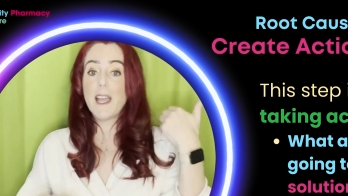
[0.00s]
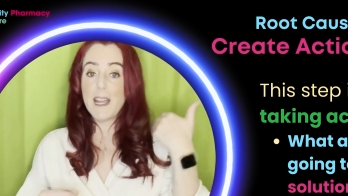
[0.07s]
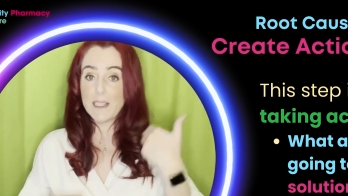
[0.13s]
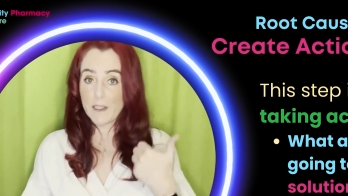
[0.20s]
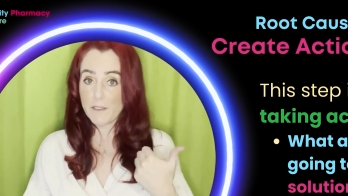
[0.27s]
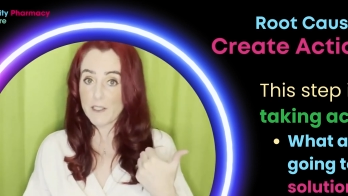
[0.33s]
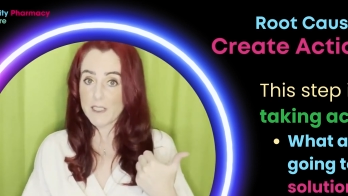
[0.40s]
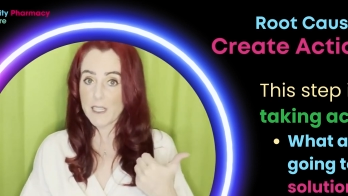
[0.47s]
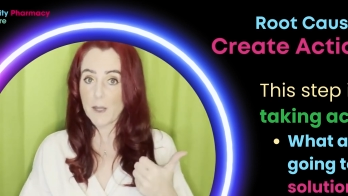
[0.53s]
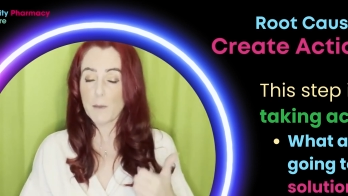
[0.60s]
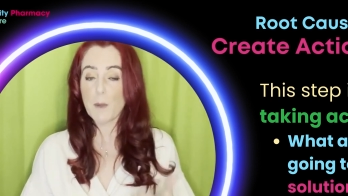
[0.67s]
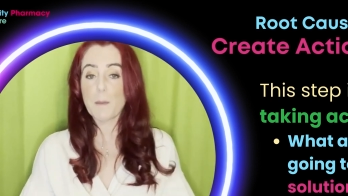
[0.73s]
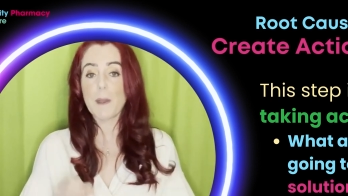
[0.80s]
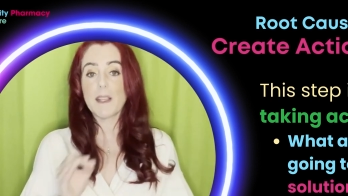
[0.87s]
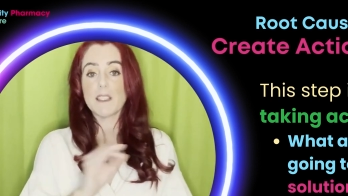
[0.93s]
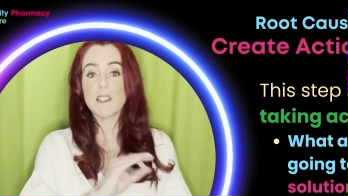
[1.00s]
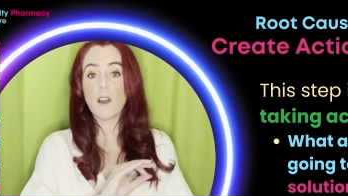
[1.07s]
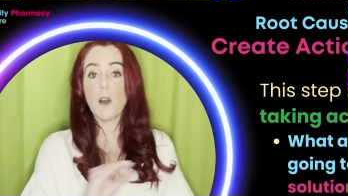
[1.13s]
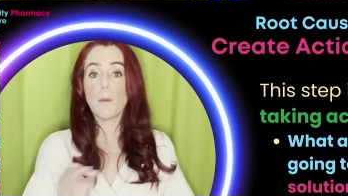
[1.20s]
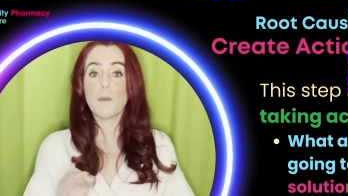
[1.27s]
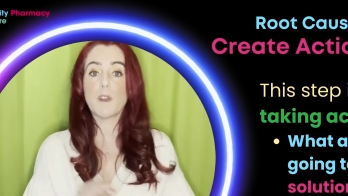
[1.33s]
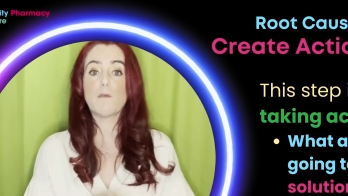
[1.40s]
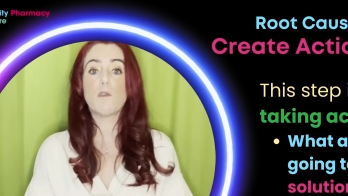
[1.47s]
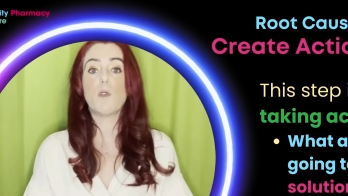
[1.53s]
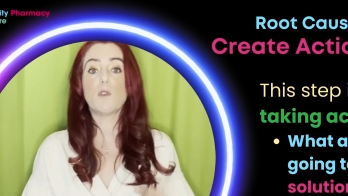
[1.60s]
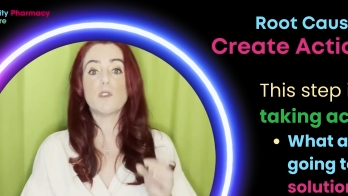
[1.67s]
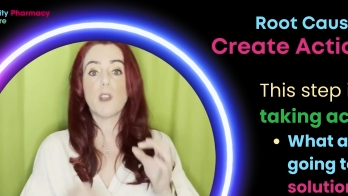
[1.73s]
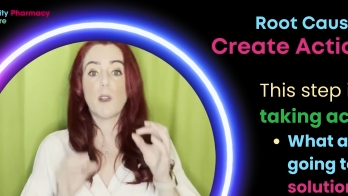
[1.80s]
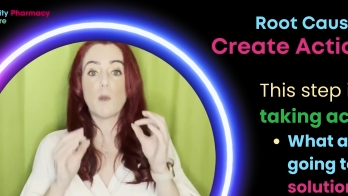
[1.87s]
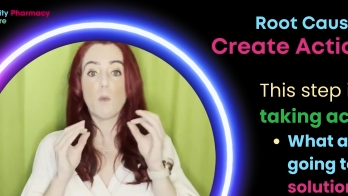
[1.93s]
and every time they picked it up, they
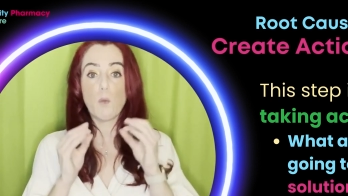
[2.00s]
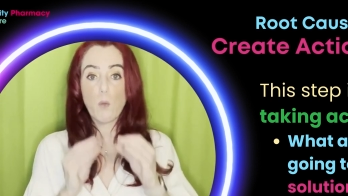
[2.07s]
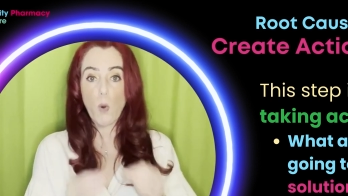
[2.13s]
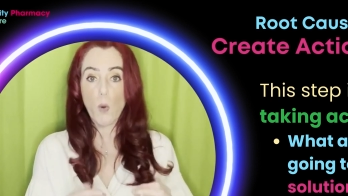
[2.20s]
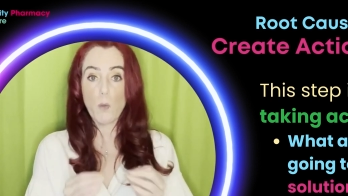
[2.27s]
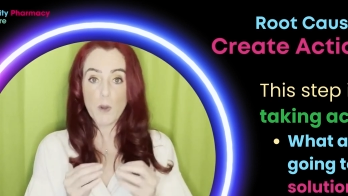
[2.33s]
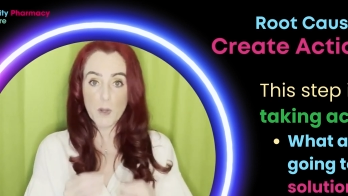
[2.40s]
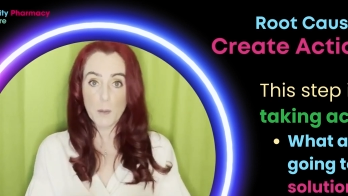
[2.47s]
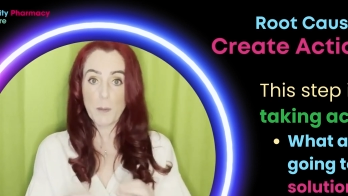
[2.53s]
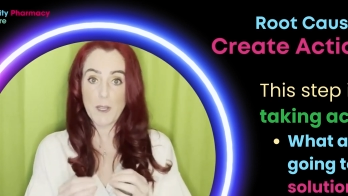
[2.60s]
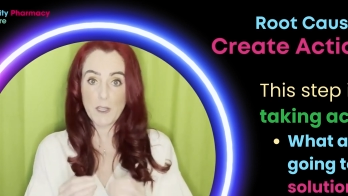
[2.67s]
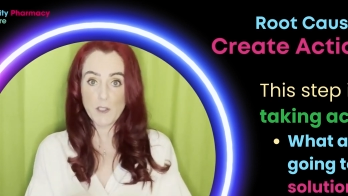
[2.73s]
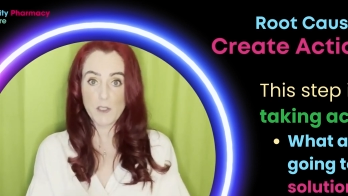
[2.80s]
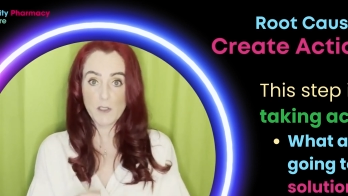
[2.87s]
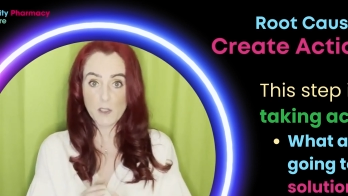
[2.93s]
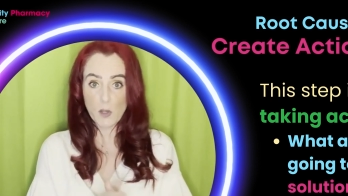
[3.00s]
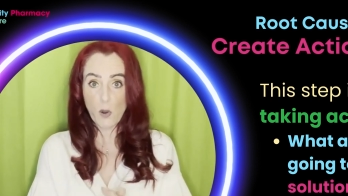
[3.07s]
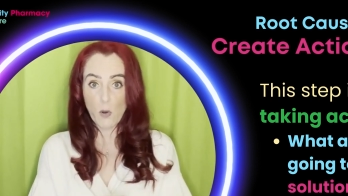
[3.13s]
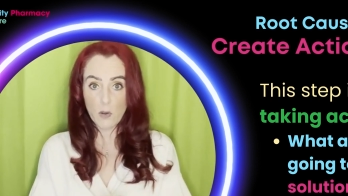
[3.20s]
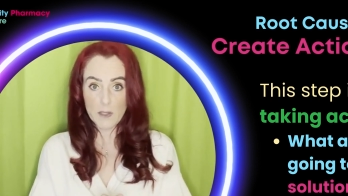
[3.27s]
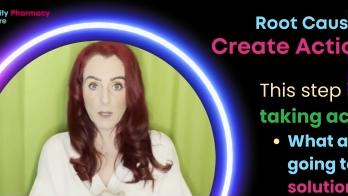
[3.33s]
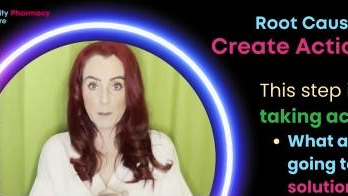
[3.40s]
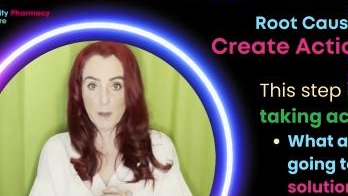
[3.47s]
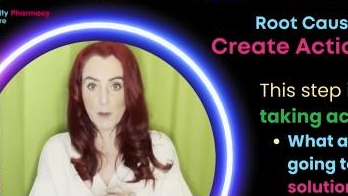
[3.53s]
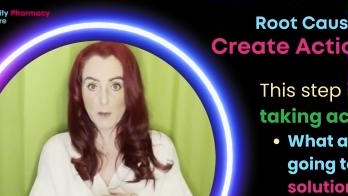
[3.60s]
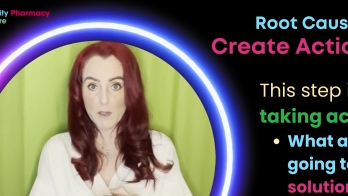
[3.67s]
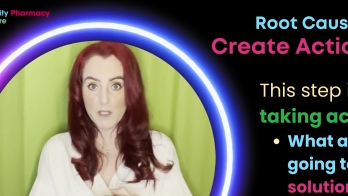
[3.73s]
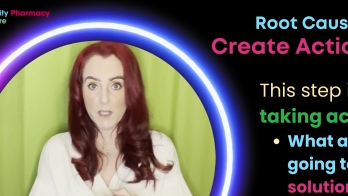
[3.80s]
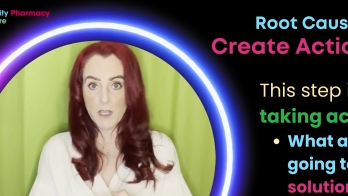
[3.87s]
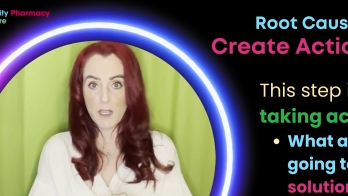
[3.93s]
wrote down what were the patients calling about.